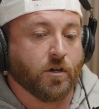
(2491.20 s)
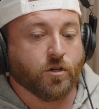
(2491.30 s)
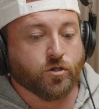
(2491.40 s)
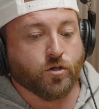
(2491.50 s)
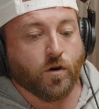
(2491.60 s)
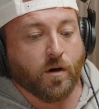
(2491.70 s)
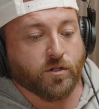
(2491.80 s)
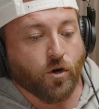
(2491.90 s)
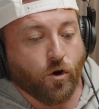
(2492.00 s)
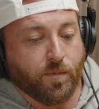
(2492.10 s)
So I
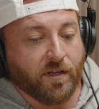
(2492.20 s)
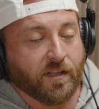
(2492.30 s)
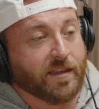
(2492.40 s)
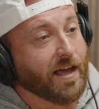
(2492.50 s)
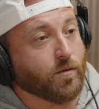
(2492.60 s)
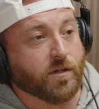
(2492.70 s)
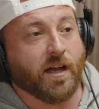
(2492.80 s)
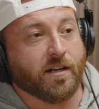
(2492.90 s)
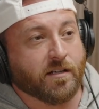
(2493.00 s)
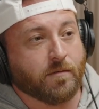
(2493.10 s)
was hoping that would
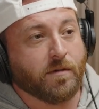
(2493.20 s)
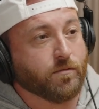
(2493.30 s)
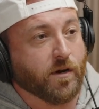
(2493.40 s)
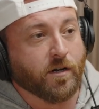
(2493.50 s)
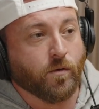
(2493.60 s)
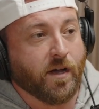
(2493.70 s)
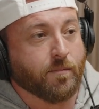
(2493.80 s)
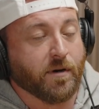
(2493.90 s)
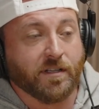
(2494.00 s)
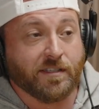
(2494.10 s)
kind of come in right
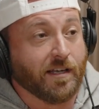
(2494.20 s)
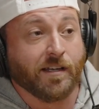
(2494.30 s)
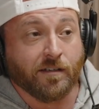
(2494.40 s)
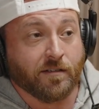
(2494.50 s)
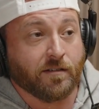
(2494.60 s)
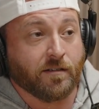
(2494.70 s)
away, but it didn't.